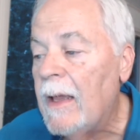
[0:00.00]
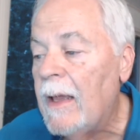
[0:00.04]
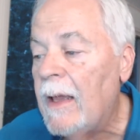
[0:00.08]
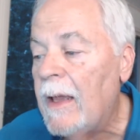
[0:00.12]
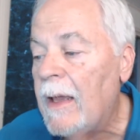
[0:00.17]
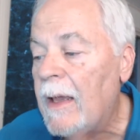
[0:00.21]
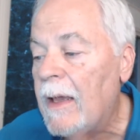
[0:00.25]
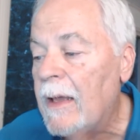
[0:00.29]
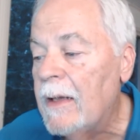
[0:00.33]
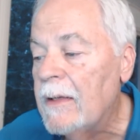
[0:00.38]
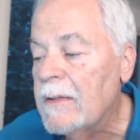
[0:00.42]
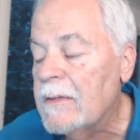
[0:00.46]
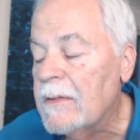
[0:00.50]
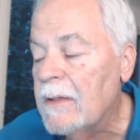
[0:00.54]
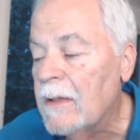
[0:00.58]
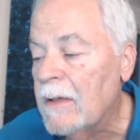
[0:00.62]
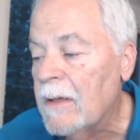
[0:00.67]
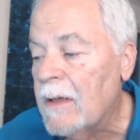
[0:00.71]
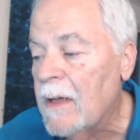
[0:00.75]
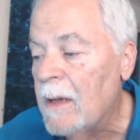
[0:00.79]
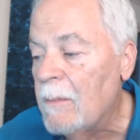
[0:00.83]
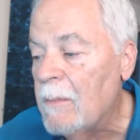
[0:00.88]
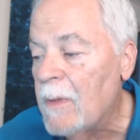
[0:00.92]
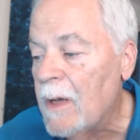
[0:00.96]
and it's going
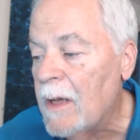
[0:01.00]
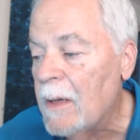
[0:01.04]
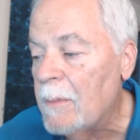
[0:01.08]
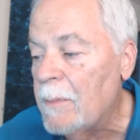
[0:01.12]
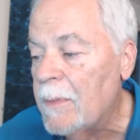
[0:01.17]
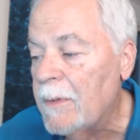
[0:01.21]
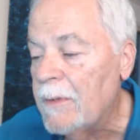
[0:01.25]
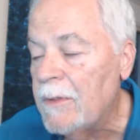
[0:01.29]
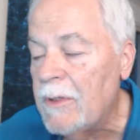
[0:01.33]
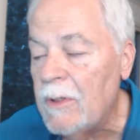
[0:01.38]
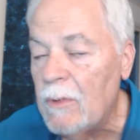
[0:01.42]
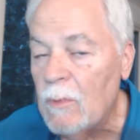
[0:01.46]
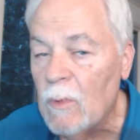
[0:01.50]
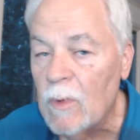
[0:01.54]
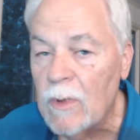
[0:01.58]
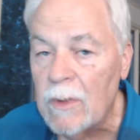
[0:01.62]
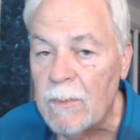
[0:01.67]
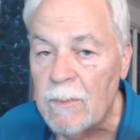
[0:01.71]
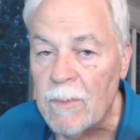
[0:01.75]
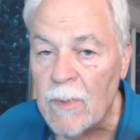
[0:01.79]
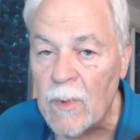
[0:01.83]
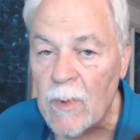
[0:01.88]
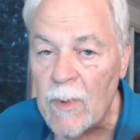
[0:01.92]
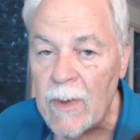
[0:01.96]
to come up, and do you want to
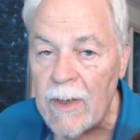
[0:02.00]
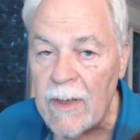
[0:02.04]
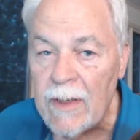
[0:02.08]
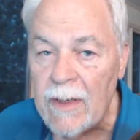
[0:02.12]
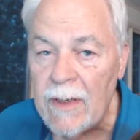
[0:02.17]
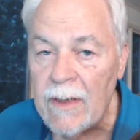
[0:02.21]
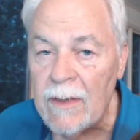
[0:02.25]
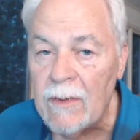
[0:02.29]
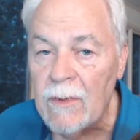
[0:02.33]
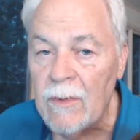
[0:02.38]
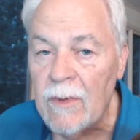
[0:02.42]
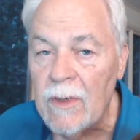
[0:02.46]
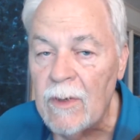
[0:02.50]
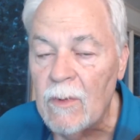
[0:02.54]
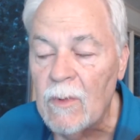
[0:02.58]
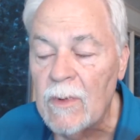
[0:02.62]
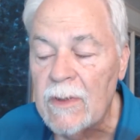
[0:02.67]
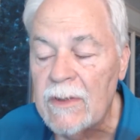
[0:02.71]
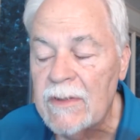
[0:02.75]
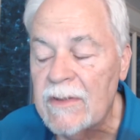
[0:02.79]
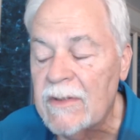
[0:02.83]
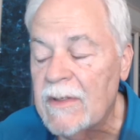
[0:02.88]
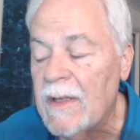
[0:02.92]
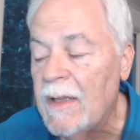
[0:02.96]
print it, or do you
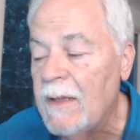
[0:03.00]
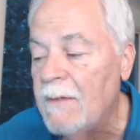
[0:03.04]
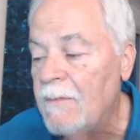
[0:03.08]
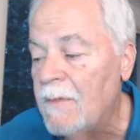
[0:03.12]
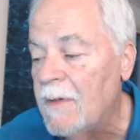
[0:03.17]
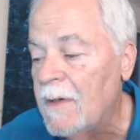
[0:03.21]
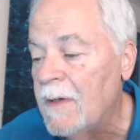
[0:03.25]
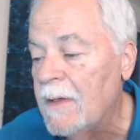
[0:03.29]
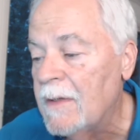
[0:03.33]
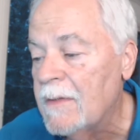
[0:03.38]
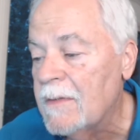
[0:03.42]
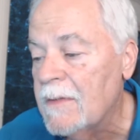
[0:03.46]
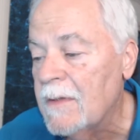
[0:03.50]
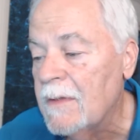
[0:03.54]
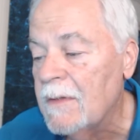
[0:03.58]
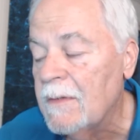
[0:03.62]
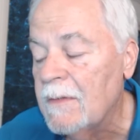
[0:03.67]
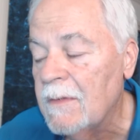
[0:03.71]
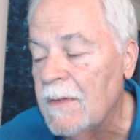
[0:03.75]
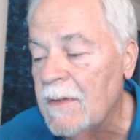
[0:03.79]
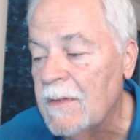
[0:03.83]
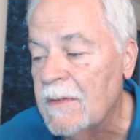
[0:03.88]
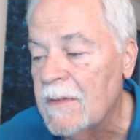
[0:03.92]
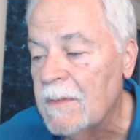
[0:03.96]
want to save it as
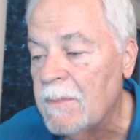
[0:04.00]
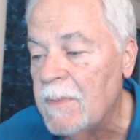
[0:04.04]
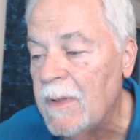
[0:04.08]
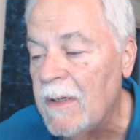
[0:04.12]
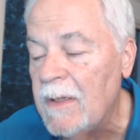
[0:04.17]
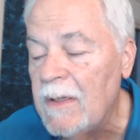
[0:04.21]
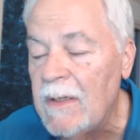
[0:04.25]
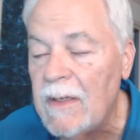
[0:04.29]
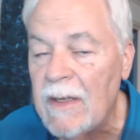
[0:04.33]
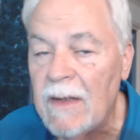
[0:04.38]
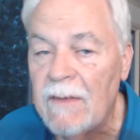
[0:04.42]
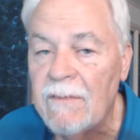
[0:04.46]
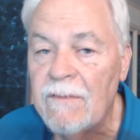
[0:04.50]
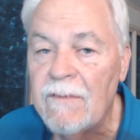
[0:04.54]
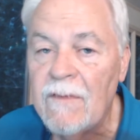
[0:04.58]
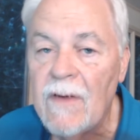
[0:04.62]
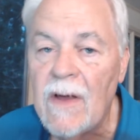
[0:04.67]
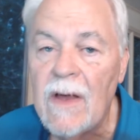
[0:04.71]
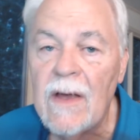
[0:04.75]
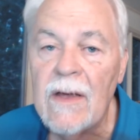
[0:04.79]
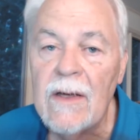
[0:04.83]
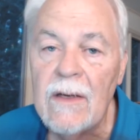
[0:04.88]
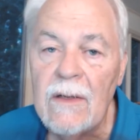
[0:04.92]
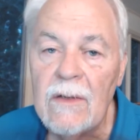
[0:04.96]
a PDF
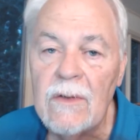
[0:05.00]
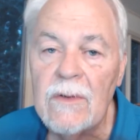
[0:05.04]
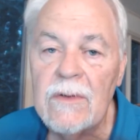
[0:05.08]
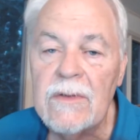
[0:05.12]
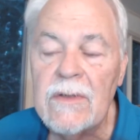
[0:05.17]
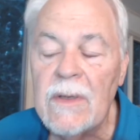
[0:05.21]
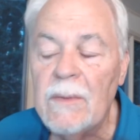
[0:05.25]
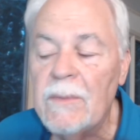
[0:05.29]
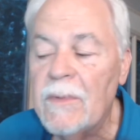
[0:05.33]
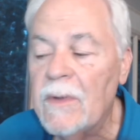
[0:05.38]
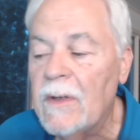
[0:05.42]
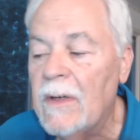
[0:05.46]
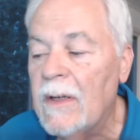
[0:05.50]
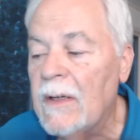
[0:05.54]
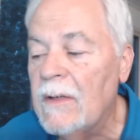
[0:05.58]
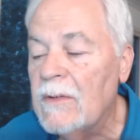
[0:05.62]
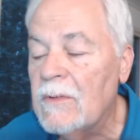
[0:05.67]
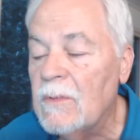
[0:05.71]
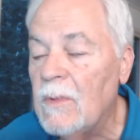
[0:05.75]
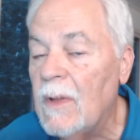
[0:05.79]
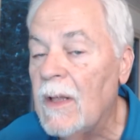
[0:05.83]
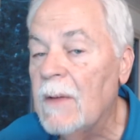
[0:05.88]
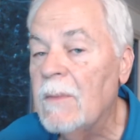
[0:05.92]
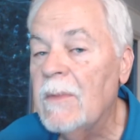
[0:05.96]
file or something
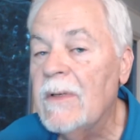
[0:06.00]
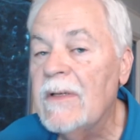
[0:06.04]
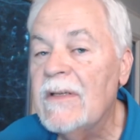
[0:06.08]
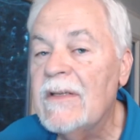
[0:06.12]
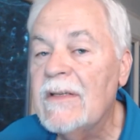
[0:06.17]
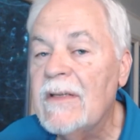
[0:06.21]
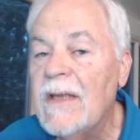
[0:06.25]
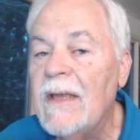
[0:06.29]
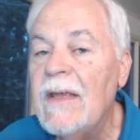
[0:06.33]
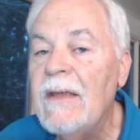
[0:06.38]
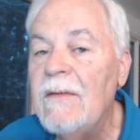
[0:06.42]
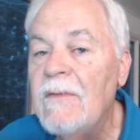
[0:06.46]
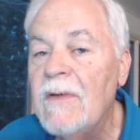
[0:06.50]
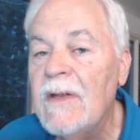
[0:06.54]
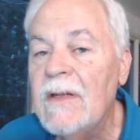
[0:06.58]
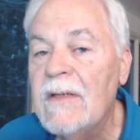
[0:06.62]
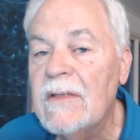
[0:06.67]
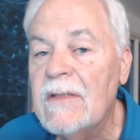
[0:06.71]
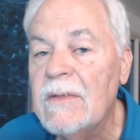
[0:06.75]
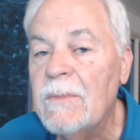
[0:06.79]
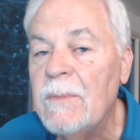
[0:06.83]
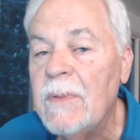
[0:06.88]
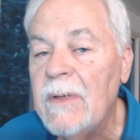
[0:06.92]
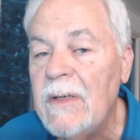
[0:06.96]
else? Well, I'm going to save it
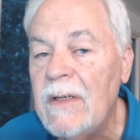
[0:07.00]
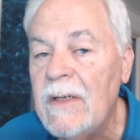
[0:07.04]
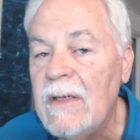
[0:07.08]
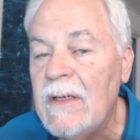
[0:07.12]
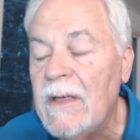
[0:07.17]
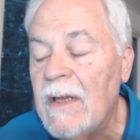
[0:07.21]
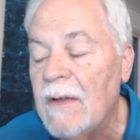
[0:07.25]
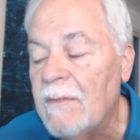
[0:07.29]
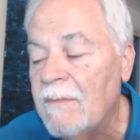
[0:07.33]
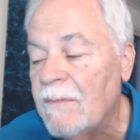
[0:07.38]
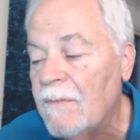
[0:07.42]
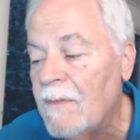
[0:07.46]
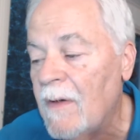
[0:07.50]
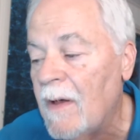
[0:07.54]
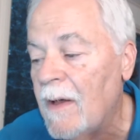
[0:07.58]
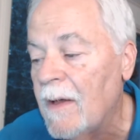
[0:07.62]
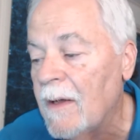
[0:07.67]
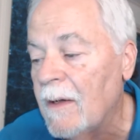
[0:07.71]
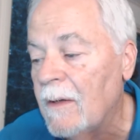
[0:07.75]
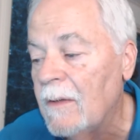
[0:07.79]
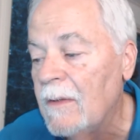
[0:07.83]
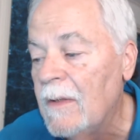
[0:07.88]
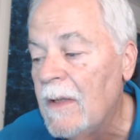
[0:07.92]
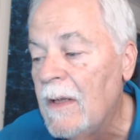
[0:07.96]
as a PDF
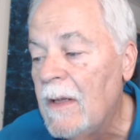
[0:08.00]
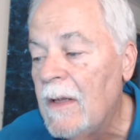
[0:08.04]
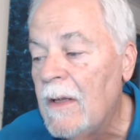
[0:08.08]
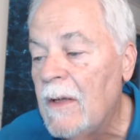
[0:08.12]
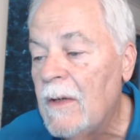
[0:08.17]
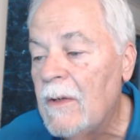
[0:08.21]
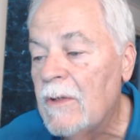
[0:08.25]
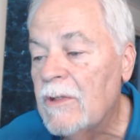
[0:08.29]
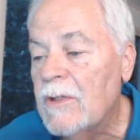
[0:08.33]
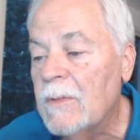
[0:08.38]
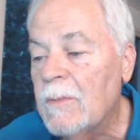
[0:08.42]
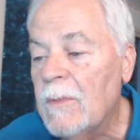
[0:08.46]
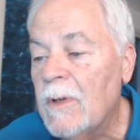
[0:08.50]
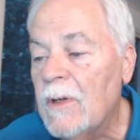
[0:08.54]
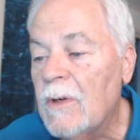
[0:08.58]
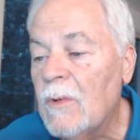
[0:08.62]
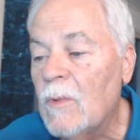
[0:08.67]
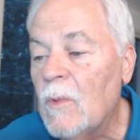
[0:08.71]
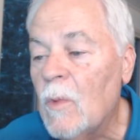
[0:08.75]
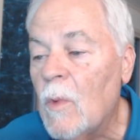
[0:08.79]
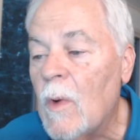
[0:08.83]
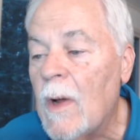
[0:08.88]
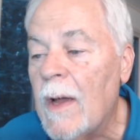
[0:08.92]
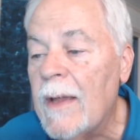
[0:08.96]
file. So I'm going to
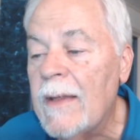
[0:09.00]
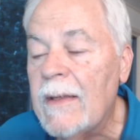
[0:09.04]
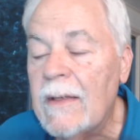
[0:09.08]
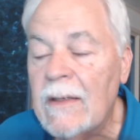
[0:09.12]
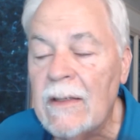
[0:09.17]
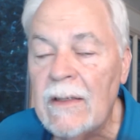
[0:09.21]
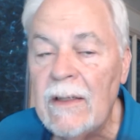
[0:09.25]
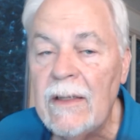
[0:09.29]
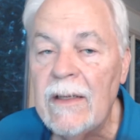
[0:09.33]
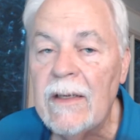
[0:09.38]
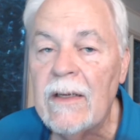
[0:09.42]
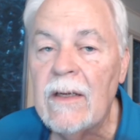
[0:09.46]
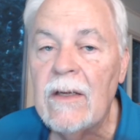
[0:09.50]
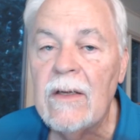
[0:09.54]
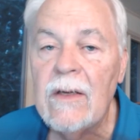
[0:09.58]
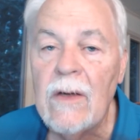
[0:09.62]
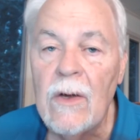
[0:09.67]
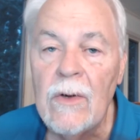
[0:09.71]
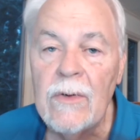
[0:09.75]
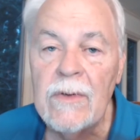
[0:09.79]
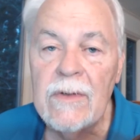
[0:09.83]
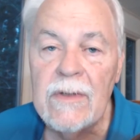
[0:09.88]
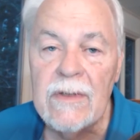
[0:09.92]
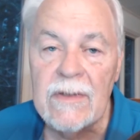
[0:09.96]
right click
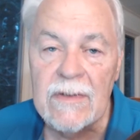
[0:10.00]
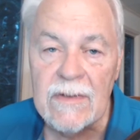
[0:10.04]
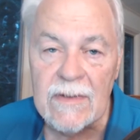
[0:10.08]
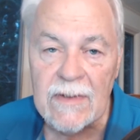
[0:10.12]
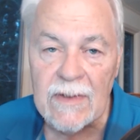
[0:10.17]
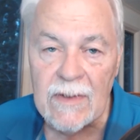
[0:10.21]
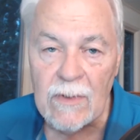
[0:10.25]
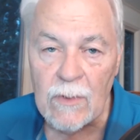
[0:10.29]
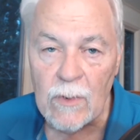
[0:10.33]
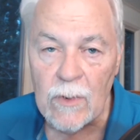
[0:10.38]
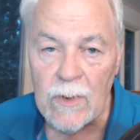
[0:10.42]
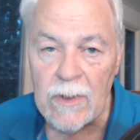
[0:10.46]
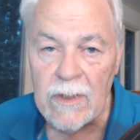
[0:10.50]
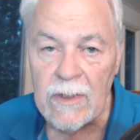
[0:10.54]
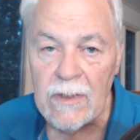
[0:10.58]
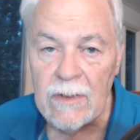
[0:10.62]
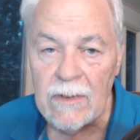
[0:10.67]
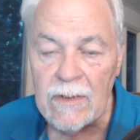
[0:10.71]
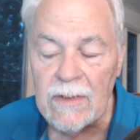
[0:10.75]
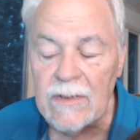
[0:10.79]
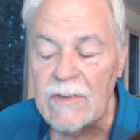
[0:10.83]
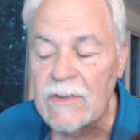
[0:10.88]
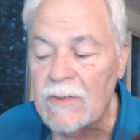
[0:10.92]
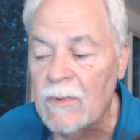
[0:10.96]
on this
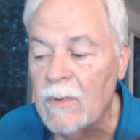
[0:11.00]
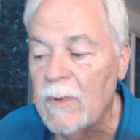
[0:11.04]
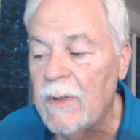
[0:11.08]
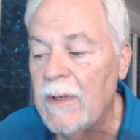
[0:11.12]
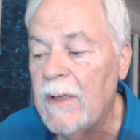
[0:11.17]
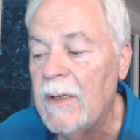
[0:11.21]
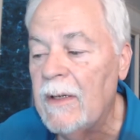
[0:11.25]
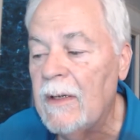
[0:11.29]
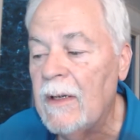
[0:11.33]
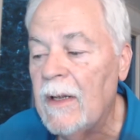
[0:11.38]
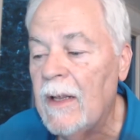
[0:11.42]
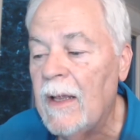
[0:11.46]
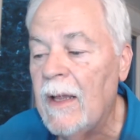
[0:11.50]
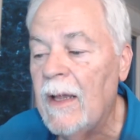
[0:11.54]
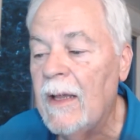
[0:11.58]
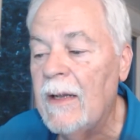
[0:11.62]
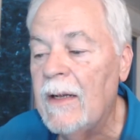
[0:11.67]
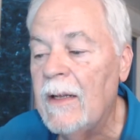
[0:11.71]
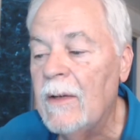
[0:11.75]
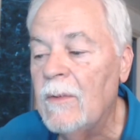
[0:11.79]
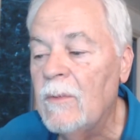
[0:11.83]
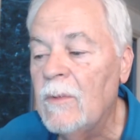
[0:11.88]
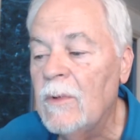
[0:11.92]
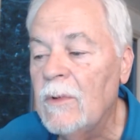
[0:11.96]
screen, and
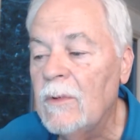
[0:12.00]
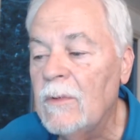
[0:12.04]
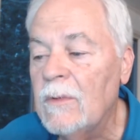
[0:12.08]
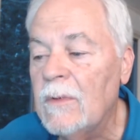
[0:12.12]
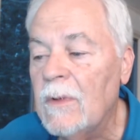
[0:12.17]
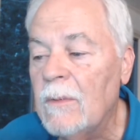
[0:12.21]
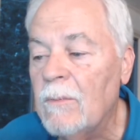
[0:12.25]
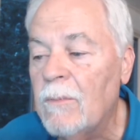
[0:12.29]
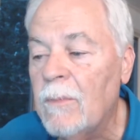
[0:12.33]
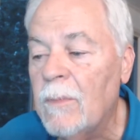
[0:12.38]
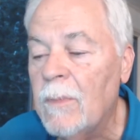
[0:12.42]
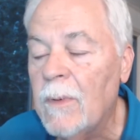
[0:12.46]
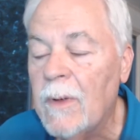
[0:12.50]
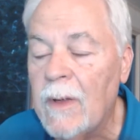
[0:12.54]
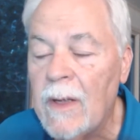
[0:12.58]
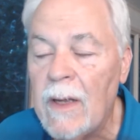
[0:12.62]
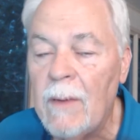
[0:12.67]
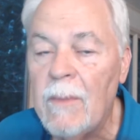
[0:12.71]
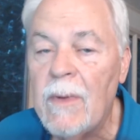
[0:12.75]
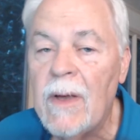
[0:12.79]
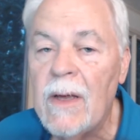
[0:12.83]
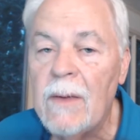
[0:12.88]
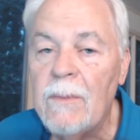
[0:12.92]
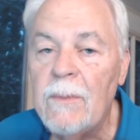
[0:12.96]
it will
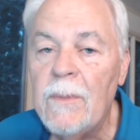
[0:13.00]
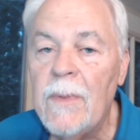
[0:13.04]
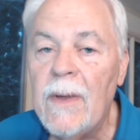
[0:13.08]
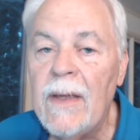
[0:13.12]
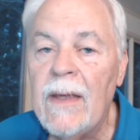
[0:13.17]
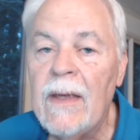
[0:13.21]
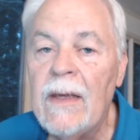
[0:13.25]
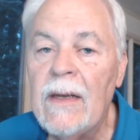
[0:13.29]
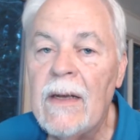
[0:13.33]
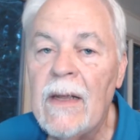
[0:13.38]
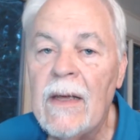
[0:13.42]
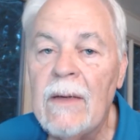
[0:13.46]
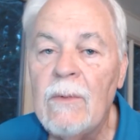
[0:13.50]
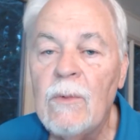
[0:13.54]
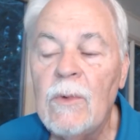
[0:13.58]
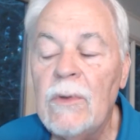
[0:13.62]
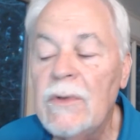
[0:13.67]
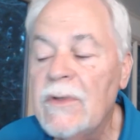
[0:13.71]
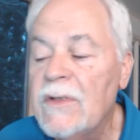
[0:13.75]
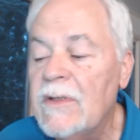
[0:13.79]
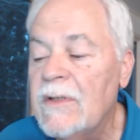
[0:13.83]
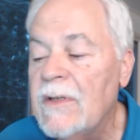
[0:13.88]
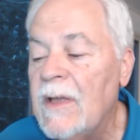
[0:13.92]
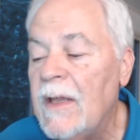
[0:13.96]
come up, and I
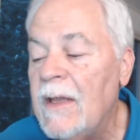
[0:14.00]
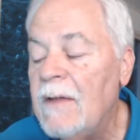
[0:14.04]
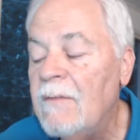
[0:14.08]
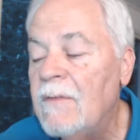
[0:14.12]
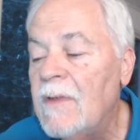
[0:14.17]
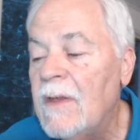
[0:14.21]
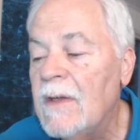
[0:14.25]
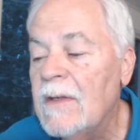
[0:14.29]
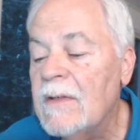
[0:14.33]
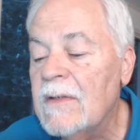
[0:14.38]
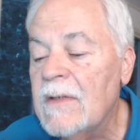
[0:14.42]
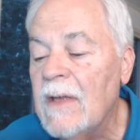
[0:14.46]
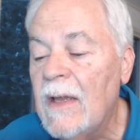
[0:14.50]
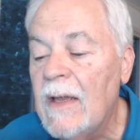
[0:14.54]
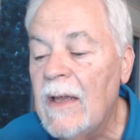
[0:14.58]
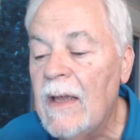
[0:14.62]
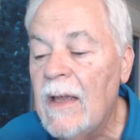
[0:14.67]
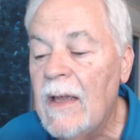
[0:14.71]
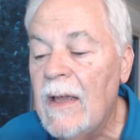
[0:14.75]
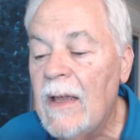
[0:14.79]
will save this